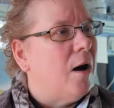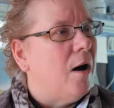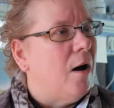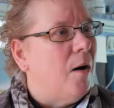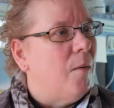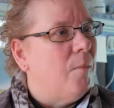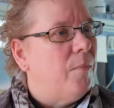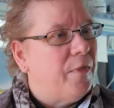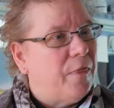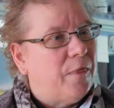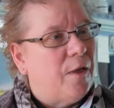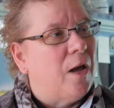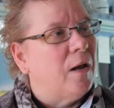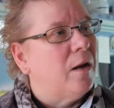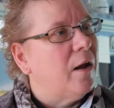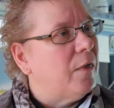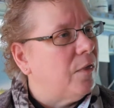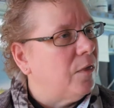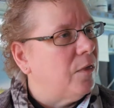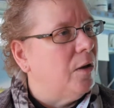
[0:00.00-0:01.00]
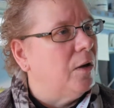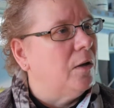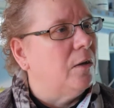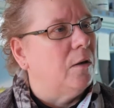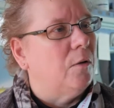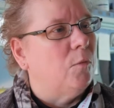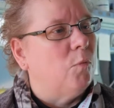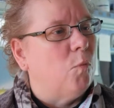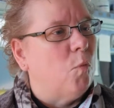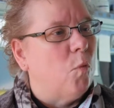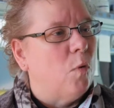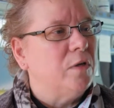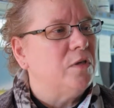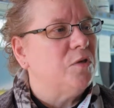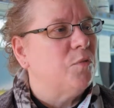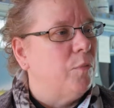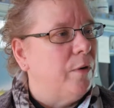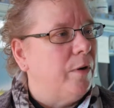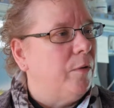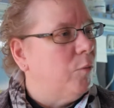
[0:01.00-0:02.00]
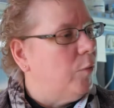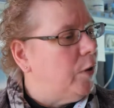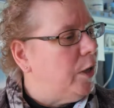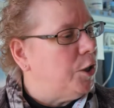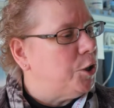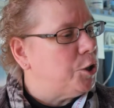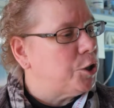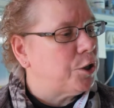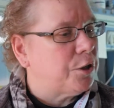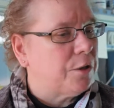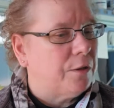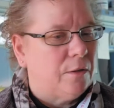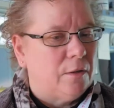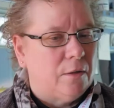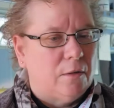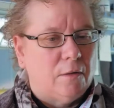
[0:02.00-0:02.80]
But then I think that once we reach